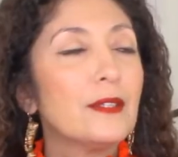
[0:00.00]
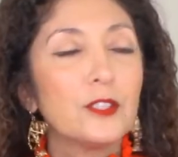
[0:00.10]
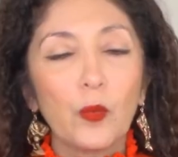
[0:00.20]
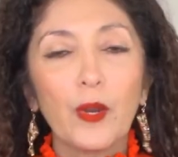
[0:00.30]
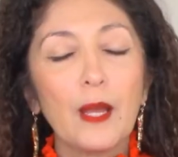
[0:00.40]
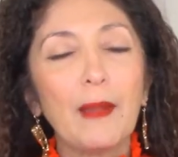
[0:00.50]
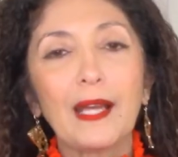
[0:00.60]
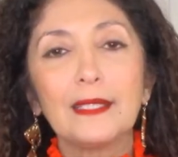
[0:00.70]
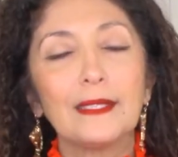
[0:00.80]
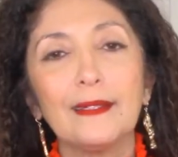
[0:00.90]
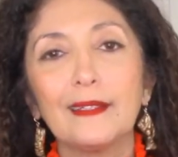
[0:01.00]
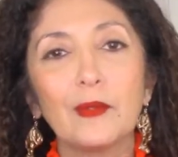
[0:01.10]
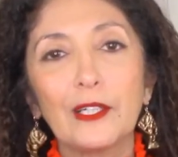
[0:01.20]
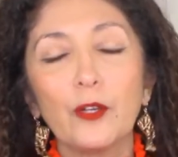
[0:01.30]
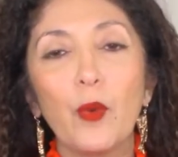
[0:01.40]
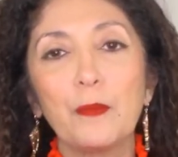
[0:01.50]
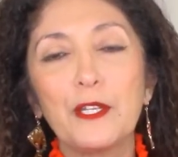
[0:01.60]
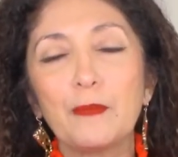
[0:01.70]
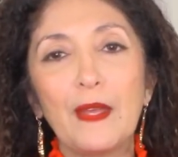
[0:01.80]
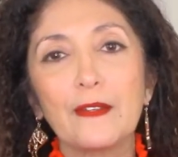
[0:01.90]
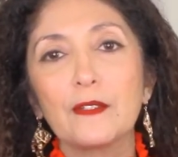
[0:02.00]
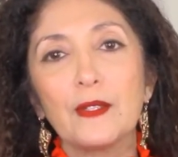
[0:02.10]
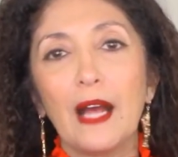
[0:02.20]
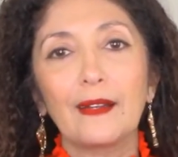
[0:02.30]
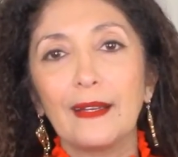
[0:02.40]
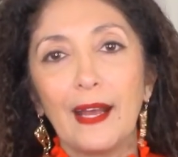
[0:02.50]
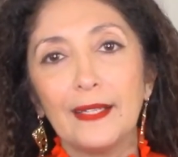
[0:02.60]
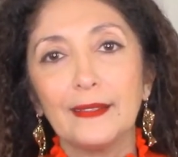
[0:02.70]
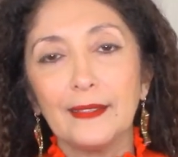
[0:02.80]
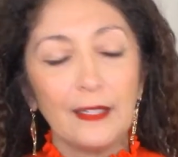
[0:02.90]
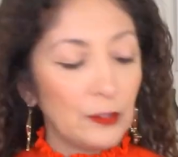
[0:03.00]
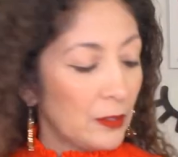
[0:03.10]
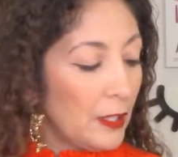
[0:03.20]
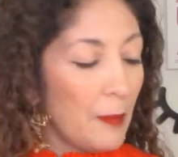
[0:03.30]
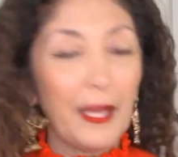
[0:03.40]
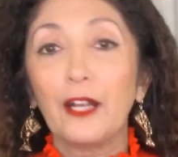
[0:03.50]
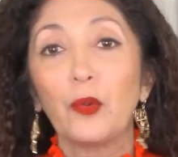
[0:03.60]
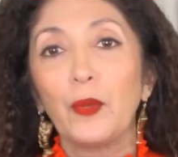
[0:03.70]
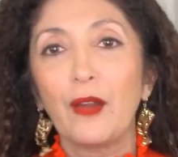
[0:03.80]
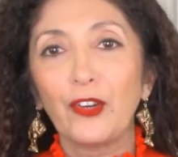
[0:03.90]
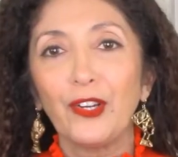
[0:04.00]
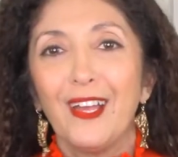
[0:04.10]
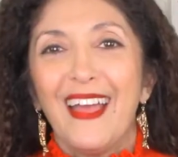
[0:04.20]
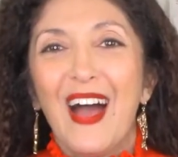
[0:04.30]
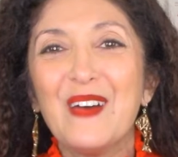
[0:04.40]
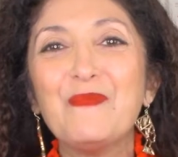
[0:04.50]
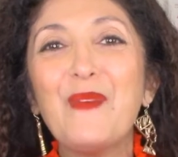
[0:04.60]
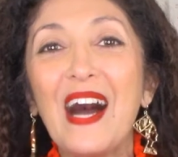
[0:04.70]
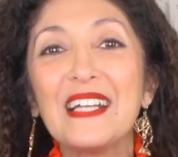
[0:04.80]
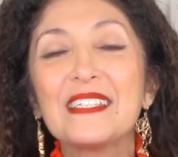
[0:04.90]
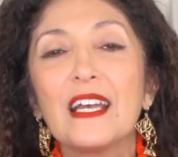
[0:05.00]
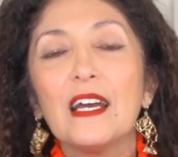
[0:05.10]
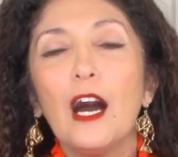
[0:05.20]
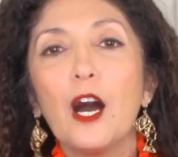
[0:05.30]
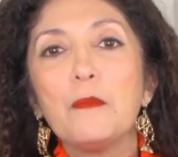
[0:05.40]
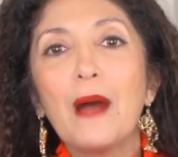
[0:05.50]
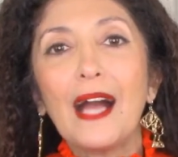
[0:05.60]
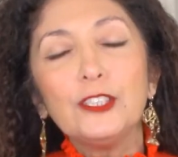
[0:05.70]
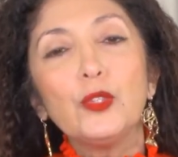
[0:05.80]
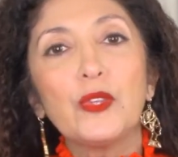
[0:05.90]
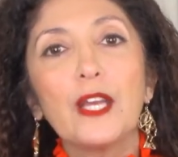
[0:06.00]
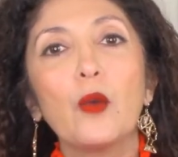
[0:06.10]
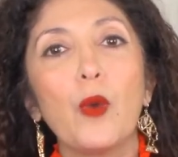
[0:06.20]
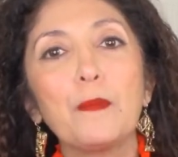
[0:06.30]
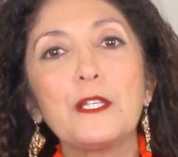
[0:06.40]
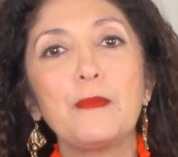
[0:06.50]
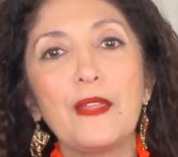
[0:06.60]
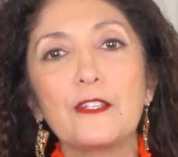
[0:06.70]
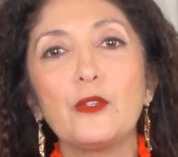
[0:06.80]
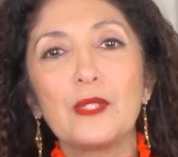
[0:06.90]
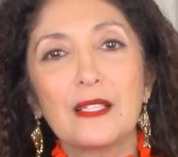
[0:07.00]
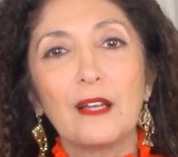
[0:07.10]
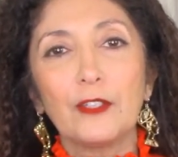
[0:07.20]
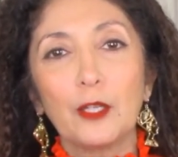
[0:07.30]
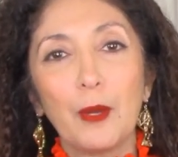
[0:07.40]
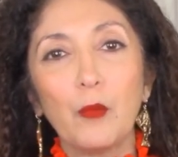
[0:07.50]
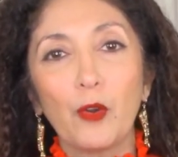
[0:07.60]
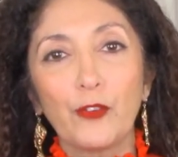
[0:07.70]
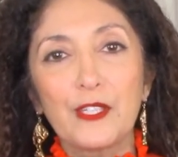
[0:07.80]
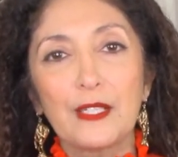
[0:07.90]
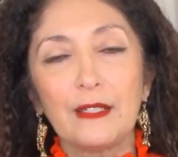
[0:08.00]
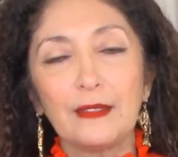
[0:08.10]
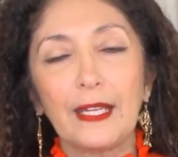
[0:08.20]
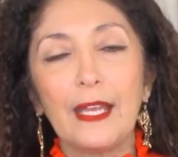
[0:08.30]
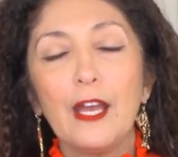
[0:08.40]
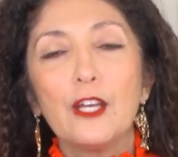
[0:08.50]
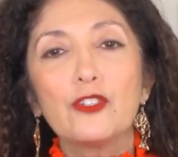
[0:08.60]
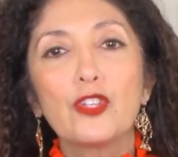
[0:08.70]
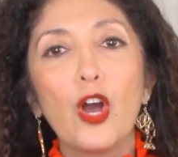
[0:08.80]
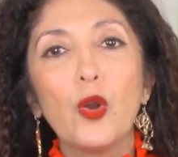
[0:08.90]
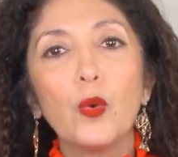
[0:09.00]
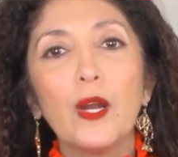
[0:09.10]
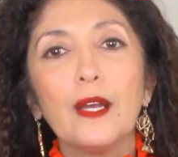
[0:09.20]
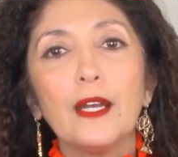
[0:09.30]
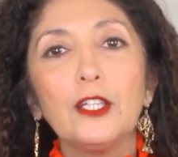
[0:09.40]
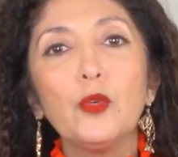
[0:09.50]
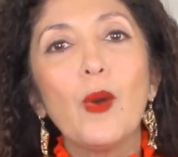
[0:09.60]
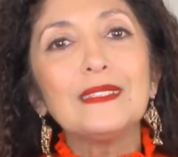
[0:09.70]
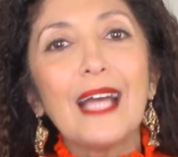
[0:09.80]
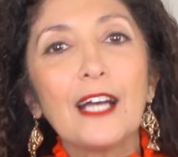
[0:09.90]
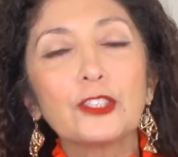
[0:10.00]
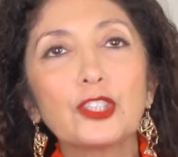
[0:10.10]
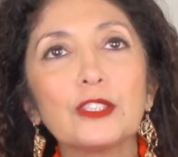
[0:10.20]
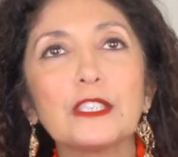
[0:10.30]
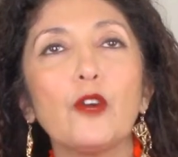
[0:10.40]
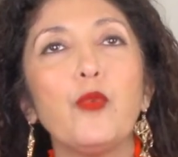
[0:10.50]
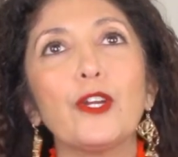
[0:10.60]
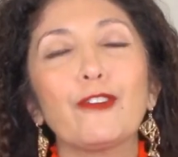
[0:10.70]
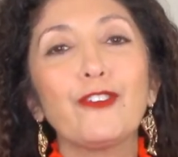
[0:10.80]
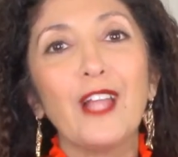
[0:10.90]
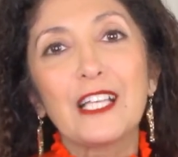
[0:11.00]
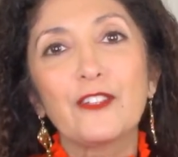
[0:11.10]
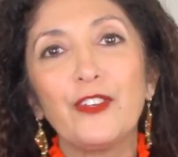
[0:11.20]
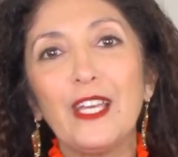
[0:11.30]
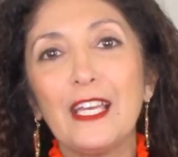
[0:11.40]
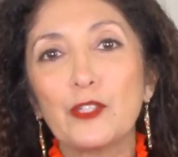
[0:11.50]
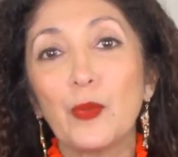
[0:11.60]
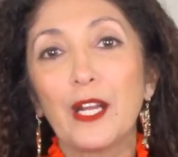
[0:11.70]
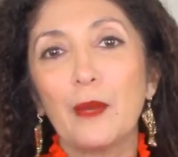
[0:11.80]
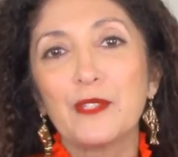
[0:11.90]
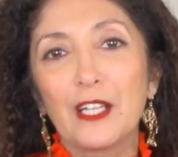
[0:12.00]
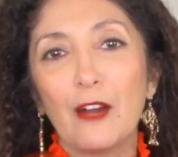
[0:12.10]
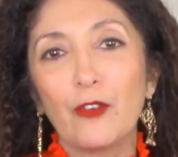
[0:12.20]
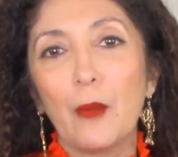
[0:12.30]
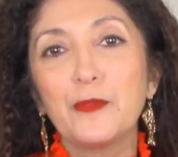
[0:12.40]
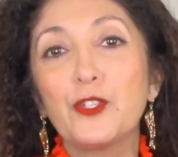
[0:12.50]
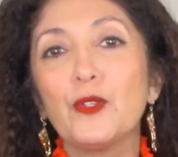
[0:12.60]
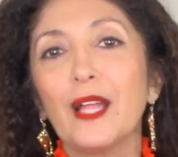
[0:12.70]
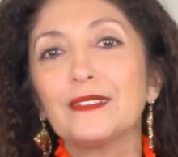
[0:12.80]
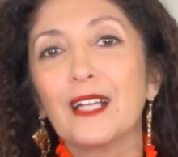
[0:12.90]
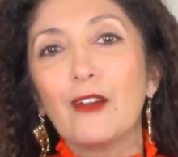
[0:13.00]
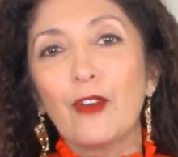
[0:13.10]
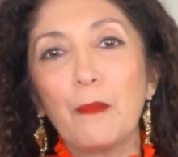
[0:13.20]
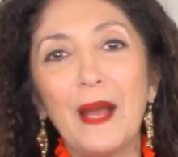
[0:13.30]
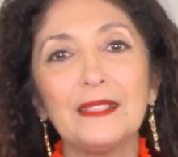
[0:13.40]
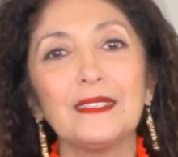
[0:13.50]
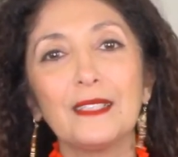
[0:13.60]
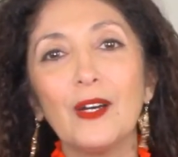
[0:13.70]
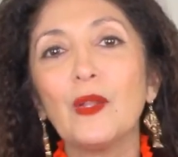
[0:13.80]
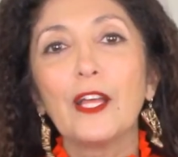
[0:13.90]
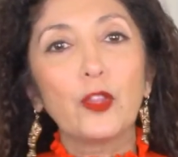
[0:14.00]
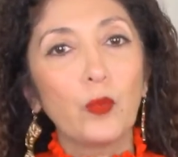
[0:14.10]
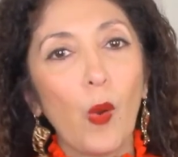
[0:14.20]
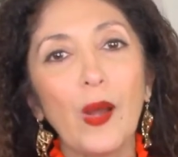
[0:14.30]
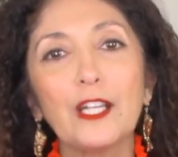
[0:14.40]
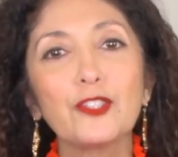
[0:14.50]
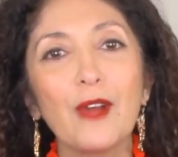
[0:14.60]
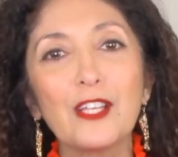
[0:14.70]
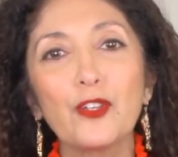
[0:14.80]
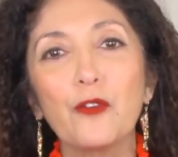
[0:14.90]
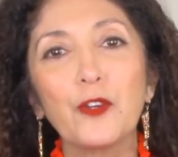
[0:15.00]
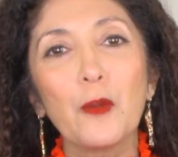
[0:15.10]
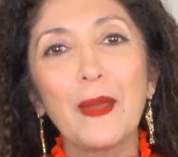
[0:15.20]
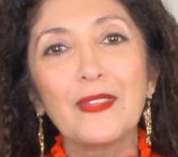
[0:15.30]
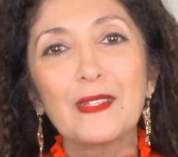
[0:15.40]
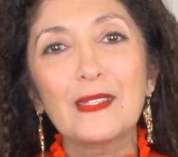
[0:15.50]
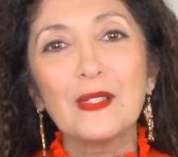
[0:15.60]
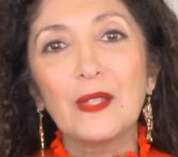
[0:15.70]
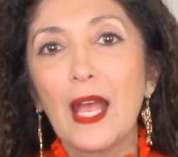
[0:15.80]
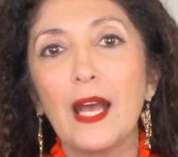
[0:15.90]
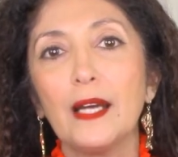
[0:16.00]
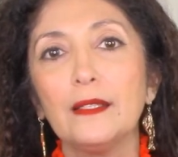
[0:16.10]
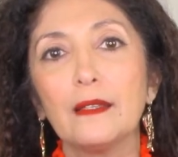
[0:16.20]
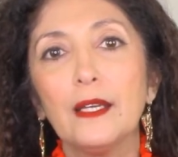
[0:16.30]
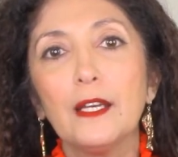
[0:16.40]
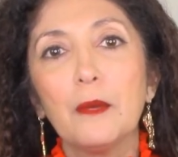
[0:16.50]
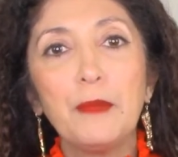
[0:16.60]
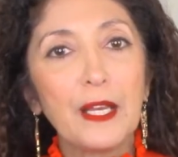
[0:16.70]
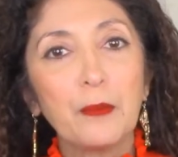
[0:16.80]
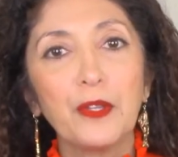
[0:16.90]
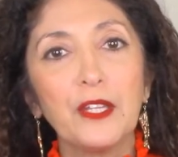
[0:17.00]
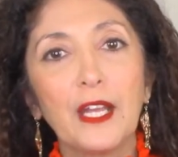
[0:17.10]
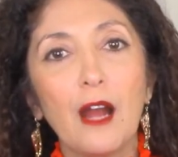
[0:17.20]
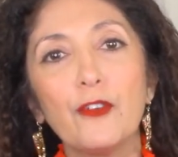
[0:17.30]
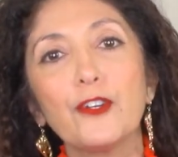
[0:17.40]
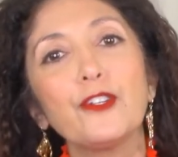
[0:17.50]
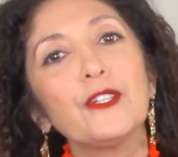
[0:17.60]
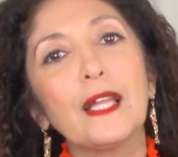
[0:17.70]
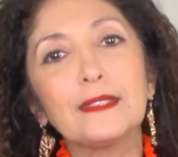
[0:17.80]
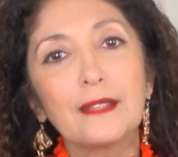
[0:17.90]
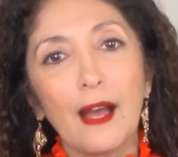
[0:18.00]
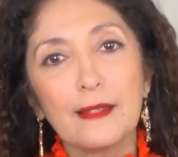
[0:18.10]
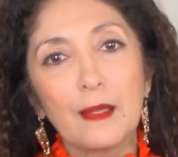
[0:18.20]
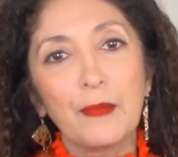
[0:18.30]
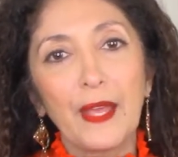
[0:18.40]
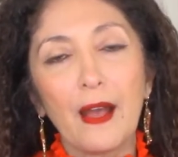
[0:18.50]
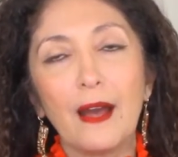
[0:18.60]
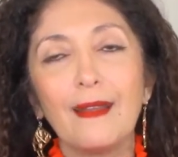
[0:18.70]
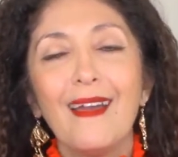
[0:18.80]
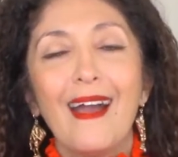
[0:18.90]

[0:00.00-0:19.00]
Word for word: Don't worry, I'm not going to tell you to wear your one-piece bathing suit out at night, you know, clubbing or whatever. Uh, but um, I do think a one-piece bathing suit does have a little bit more versatility. So you want to ask yourself what your philosophy is when it comes to cover-ups. Do you like to cover up head to toe, like throw on a dress over your bathing suit and be completely covered, or do you like to tie something on?